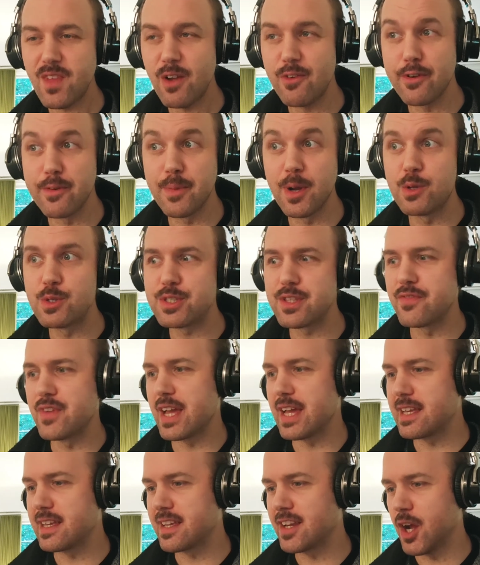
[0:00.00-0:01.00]
for most of
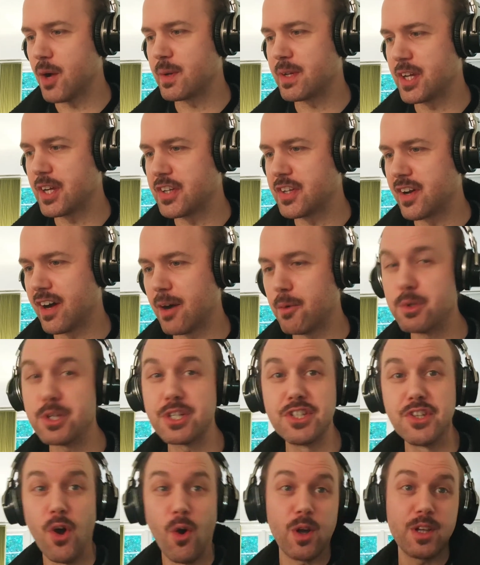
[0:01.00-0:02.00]
it, you know, a good guy, will
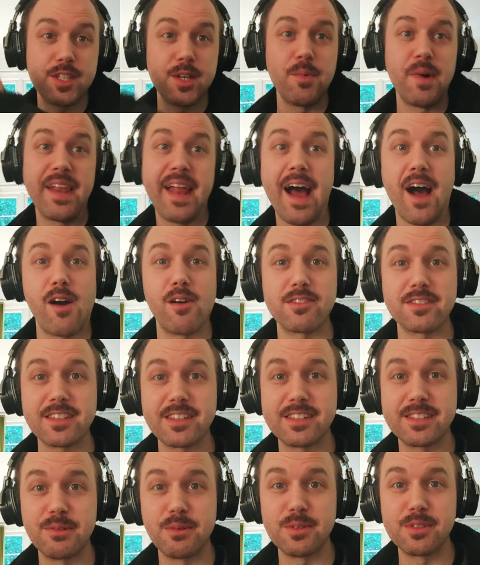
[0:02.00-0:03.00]
just knock someone out
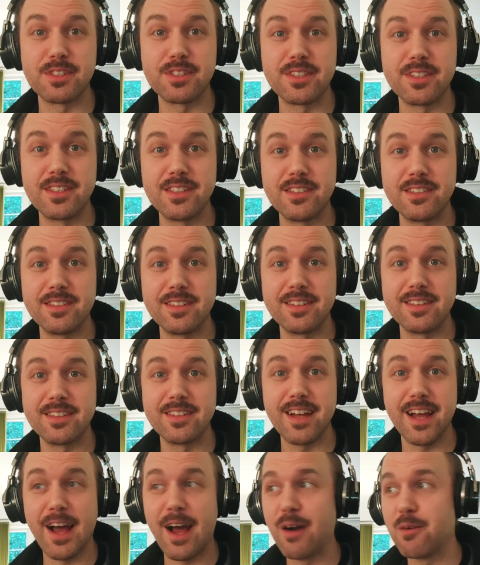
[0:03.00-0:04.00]
because he wants to
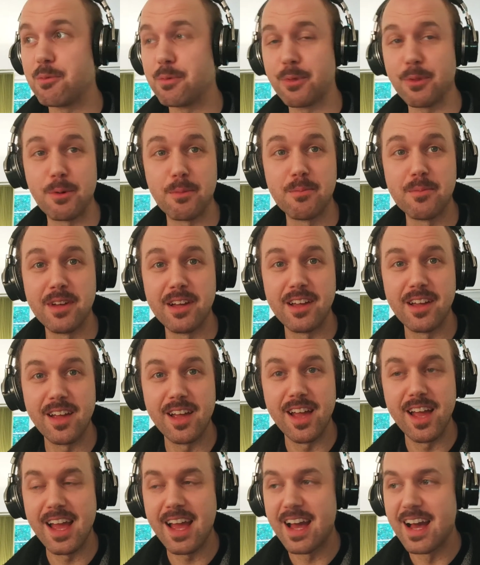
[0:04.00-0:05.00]
help them.
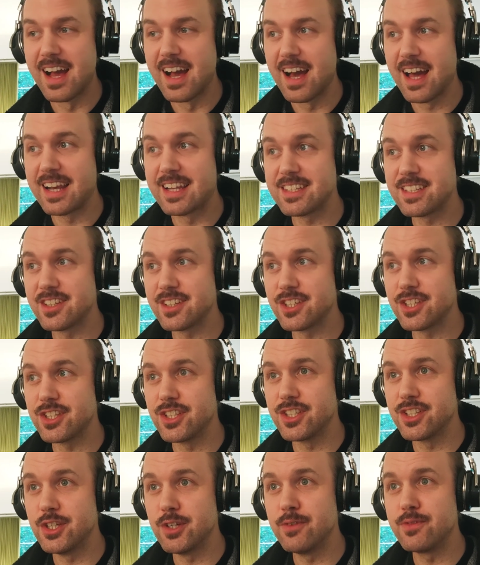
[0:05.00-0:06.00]
And it's like,
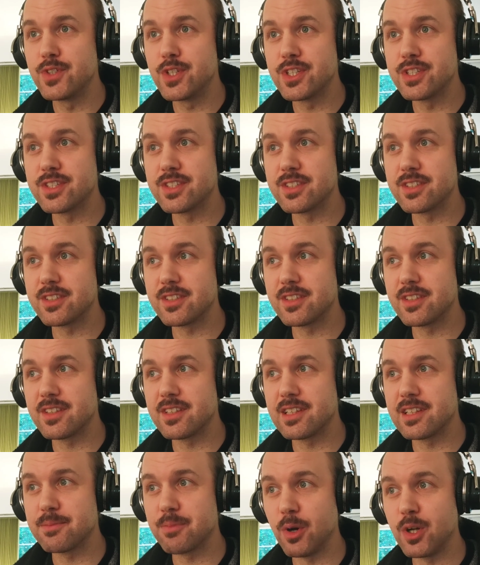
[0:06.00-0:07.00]
you just
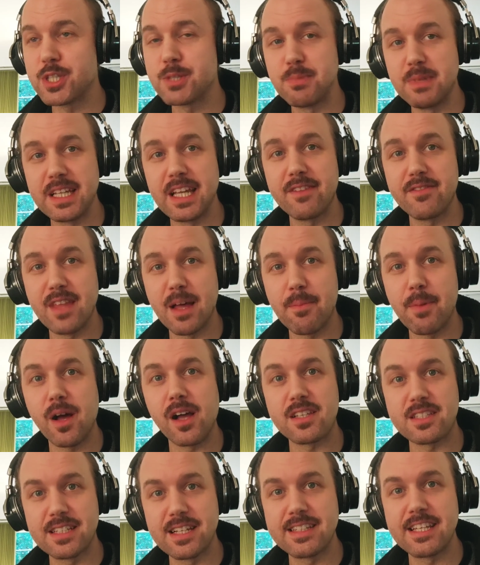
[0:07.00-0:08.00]
possibly given that
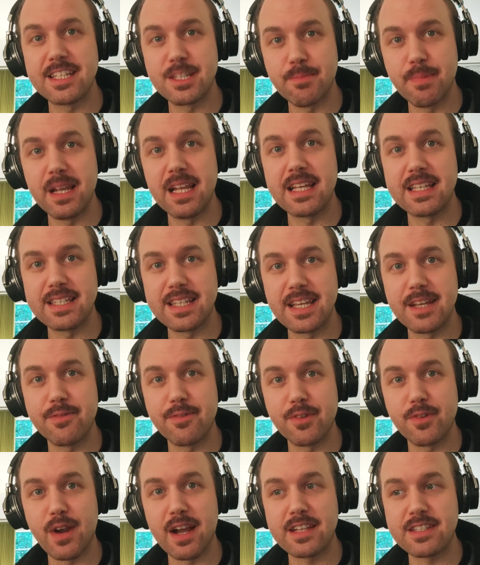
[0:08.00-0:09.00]
person a disability
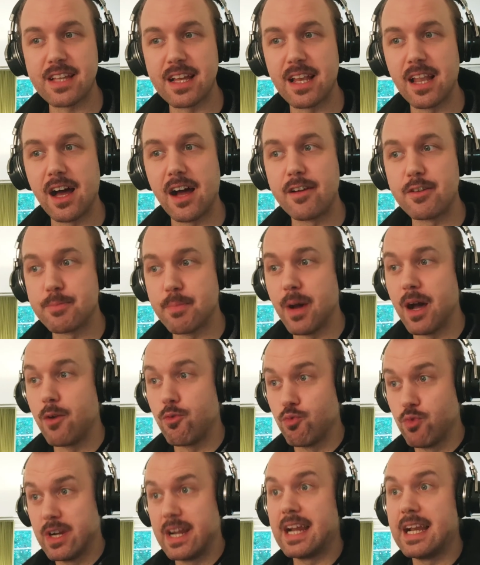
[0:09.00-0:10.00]
for the rest of their lives,
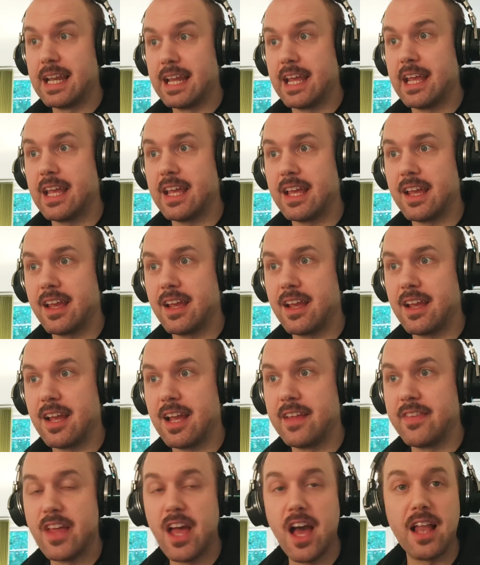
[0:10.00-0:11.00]
but really,
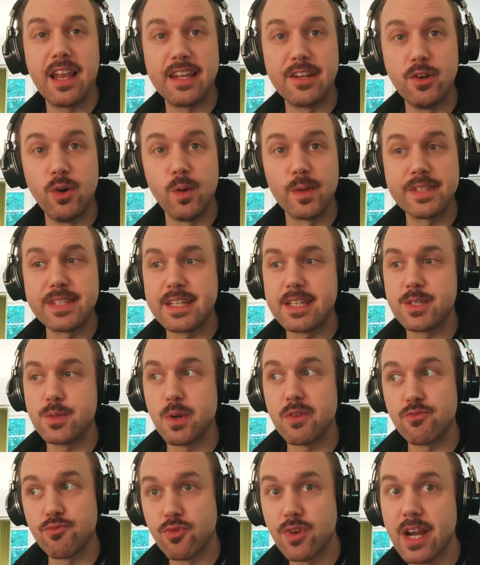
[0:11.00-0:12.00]
in the early noughties,
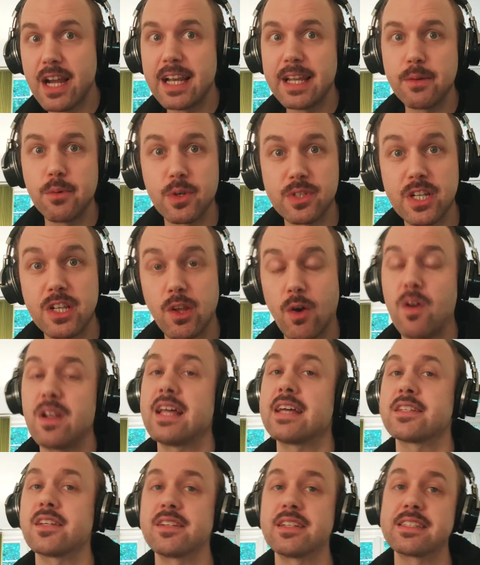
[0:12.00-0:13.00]
there really was a lot
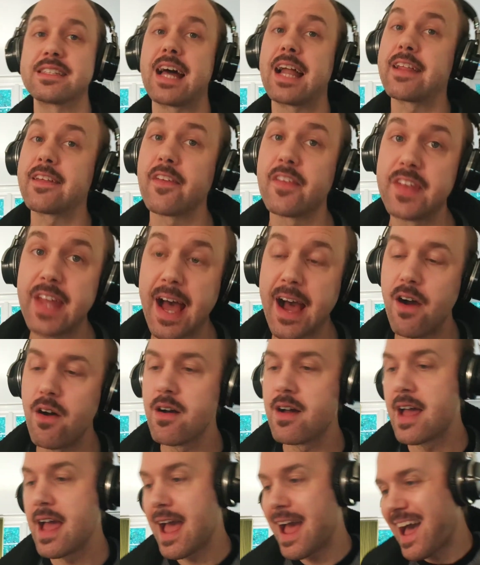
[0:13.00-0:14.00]
less understanding than
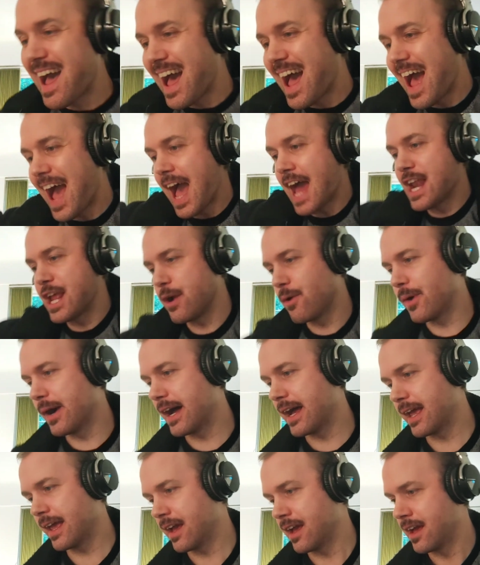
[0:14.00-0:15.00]
now.
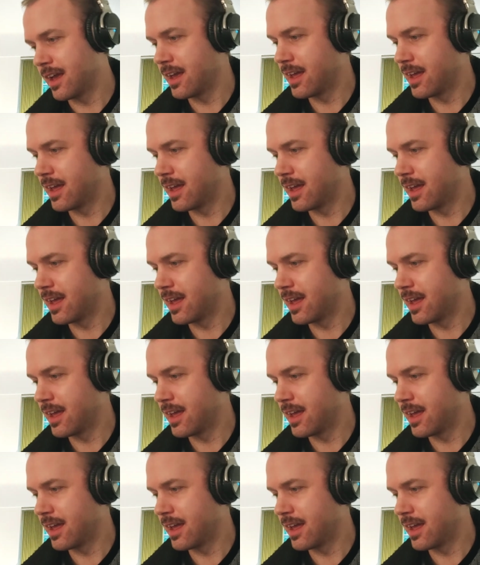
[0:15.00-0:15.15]
Anyway,